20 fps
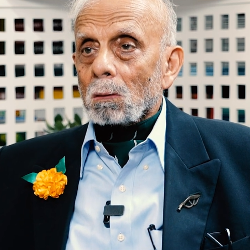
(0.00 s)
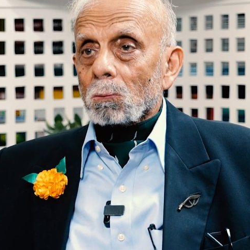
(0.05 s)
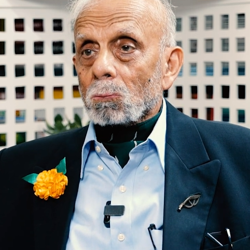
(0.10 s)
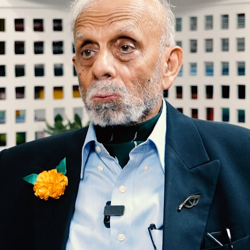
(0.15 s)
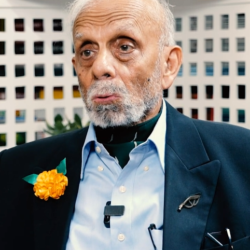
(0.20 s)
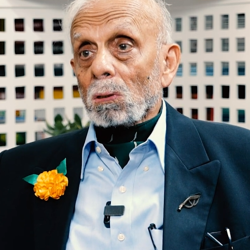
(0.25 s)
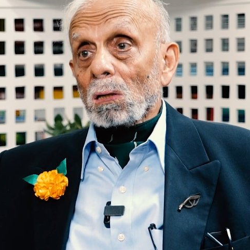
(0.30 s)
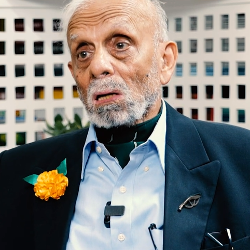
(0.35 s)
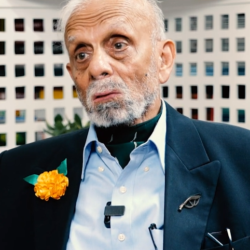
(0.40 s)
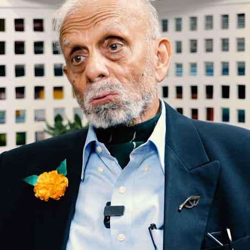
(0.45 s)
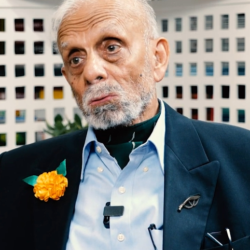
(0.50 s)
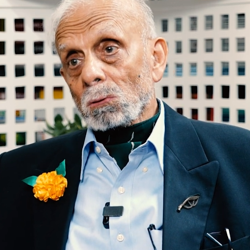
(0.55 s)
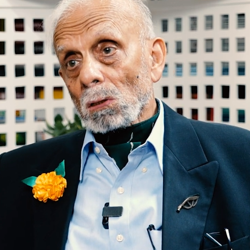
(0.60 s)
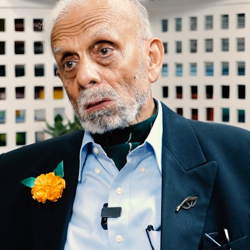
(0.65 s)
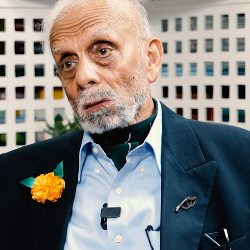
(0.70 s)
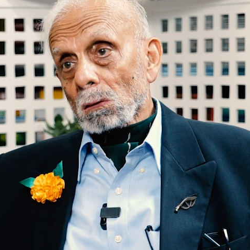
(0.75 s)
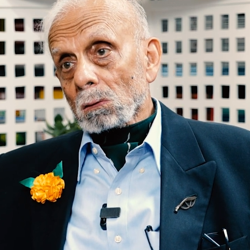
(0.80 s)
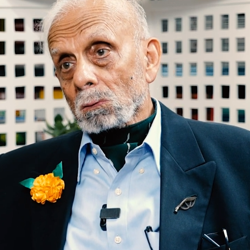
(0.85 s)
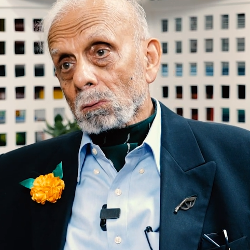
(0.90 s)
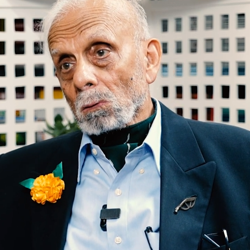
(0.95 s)
So he has to
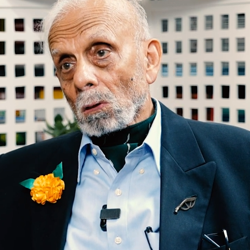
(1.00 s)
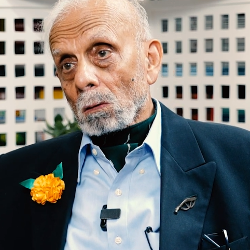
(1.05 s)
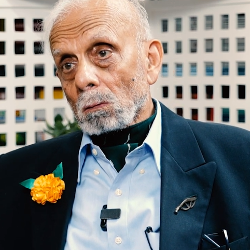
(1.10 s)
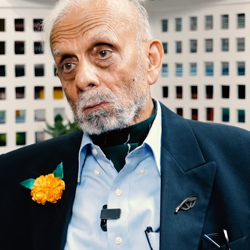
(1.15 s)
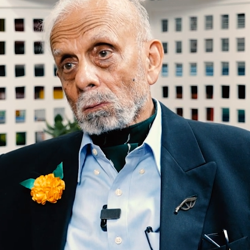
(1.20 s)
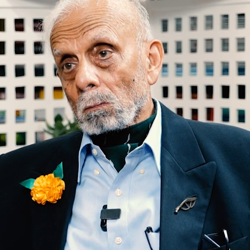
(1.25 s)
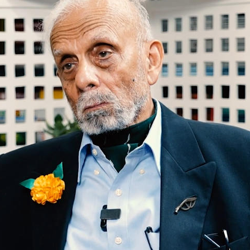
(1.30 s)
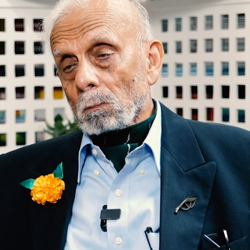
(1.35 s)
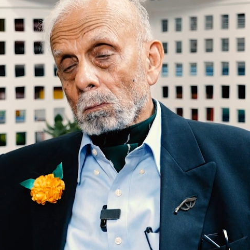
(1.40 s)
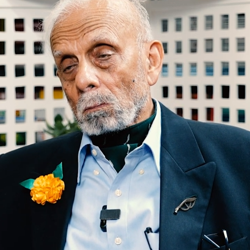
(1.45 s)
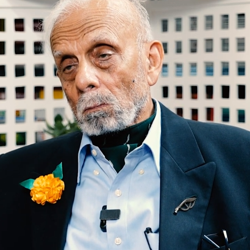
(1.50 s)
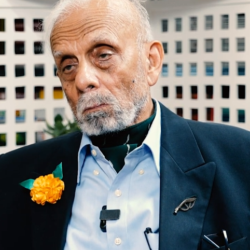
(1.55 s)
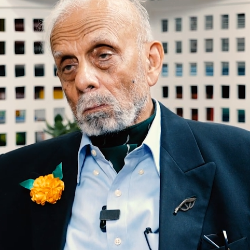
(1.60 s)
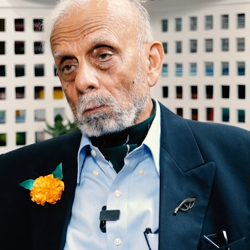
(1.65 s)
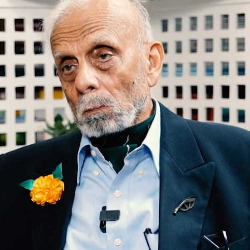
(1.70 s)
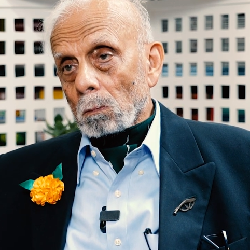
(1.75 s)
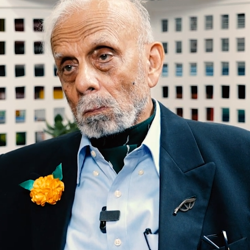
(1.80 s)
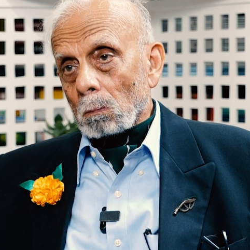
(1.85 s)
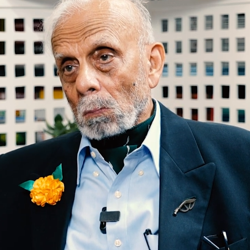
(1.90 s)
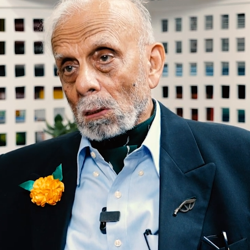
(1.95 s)
tell us,
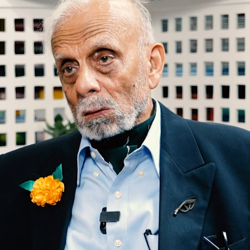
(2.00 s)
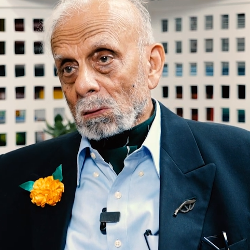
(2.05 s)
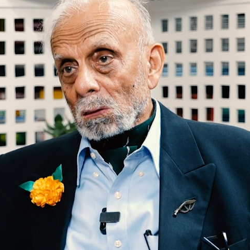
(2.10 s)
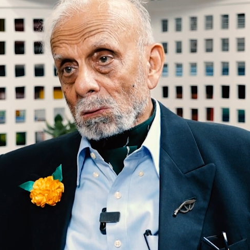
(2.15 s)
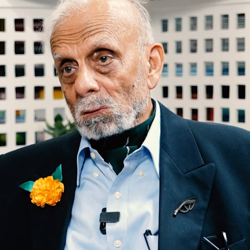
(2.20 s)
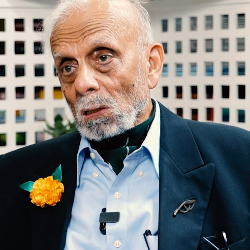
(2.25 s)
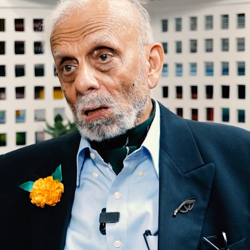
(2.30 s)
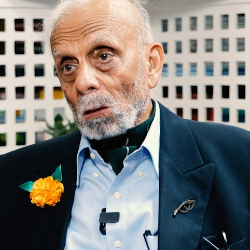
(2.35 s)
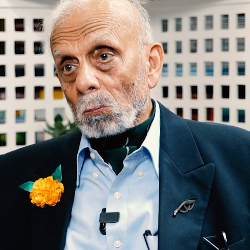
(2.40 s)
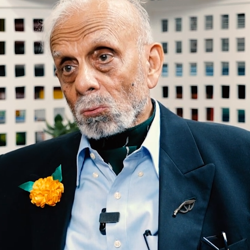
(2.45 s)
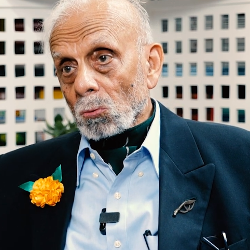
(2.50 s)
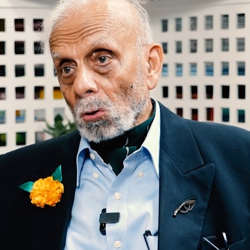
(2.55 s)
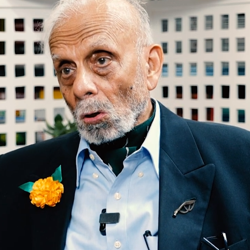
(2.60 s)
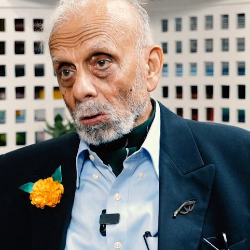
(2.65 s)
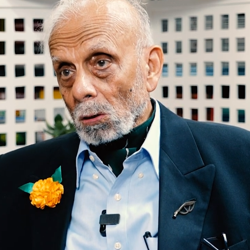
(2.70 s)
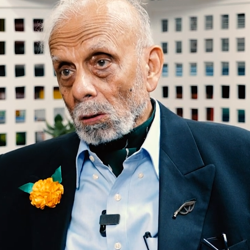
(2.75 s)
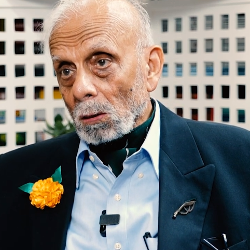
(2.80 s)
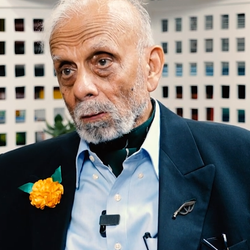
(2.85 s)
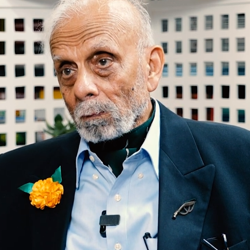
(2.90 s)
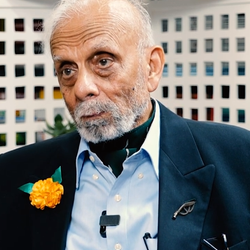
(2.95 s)
"Mataji, I'm
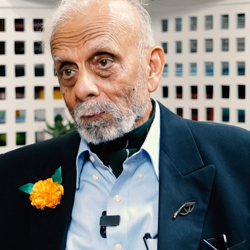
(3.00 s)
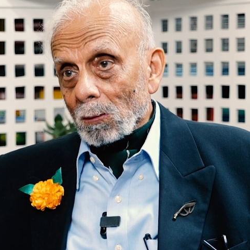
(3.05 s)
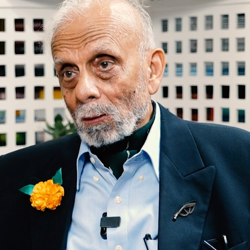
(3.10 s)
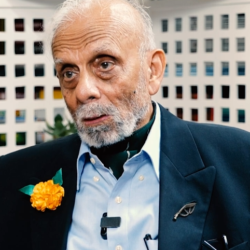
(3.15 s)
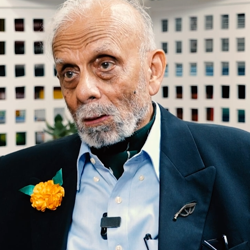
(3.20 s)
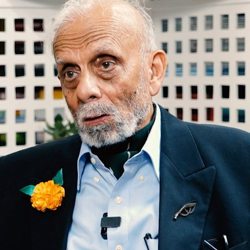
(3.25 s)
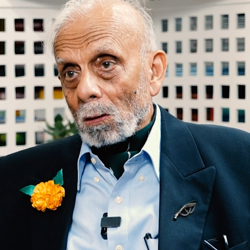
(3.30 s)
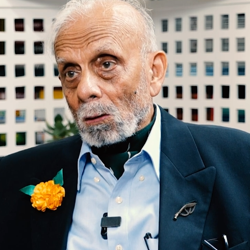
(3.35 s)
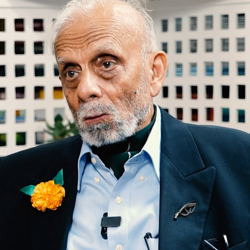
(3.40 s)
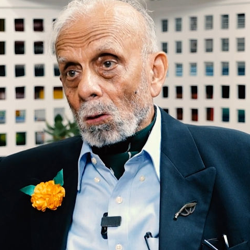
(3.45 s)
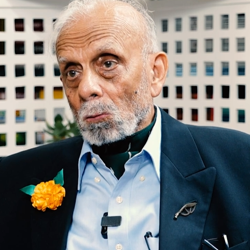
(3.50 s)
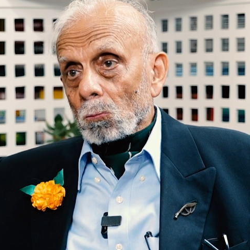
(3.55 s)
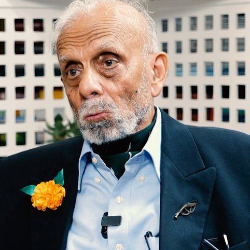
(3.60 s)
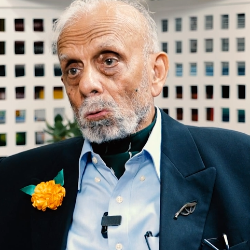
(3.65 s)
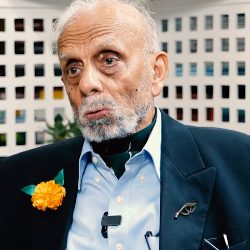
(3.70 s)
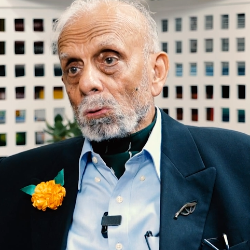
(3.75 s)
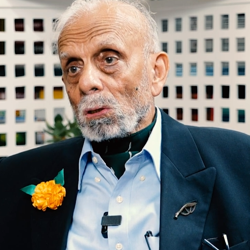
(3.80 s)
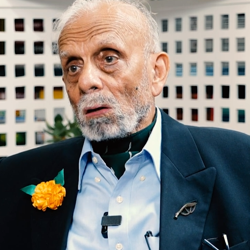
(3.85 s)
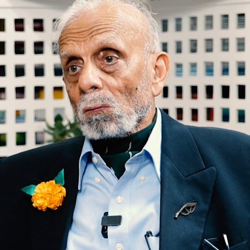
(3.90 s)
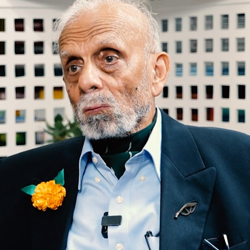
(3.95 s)
sorry. Not
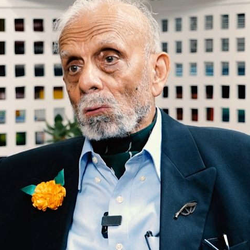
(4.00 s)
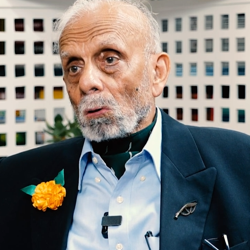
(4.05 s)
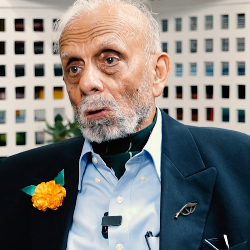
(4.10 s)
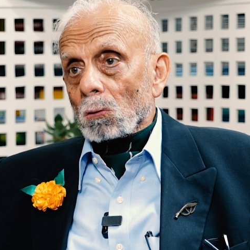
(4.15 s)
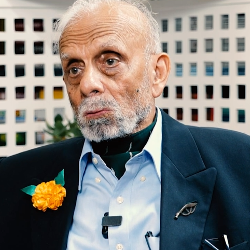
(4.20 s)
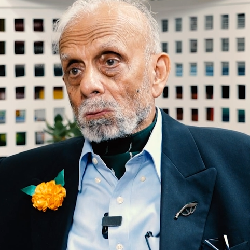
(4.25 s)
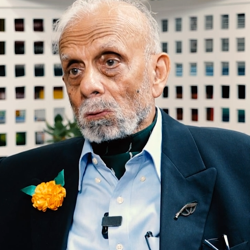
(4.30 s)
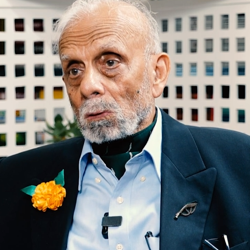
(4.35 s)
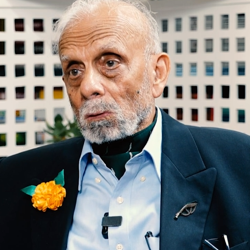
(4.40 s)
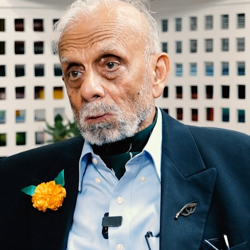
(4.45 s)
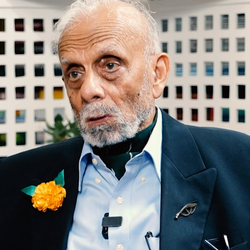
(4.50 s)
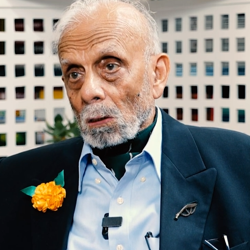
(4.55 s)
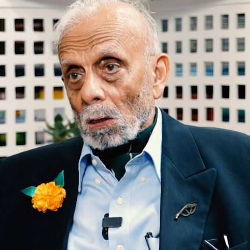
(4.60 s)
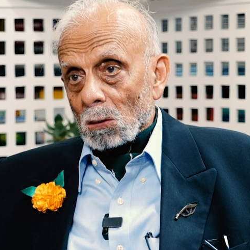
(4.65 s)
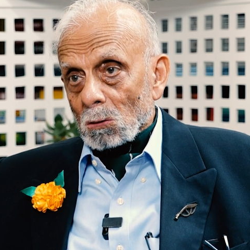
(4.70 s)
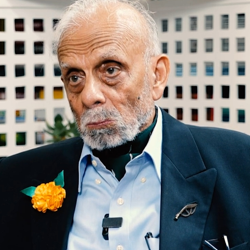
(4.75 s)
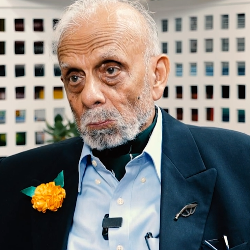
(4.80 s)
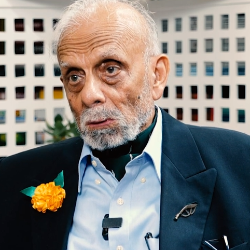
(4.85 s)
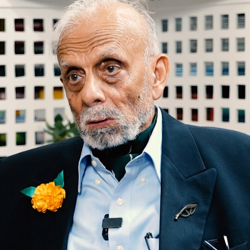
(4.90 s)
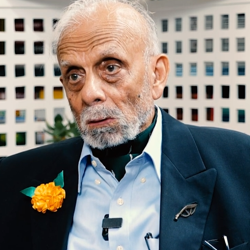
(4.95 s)
only have you lost your
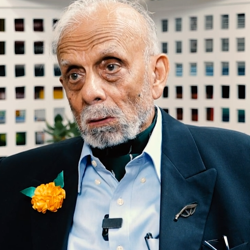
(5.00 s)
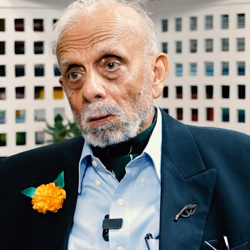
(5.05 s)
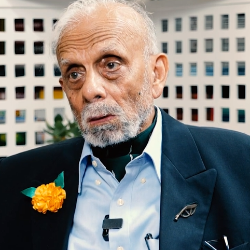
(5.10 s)
husband,